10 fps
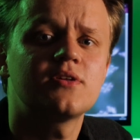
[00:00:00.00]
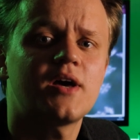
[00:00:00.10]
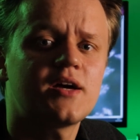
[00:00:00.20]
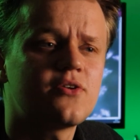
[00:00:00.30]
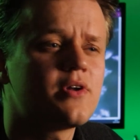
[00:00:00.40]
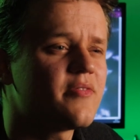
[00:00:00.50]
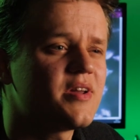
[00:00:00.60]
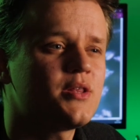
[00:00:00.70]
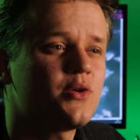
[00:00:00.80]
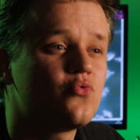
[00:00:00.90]
Like, I don't have
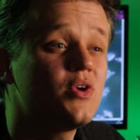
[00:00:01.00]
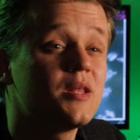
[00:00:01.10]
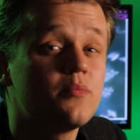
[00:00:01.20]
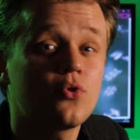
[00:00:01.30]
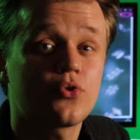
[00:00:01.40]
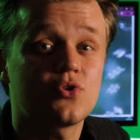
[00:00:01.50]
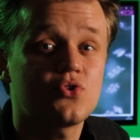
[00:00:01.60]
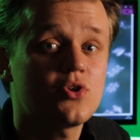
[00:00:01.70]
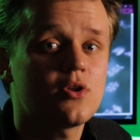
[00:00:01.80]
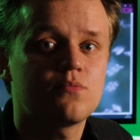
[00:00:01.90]
anything really more
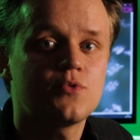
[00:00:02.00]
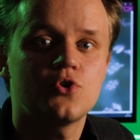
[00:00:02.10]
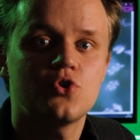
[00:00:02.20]
than, you know,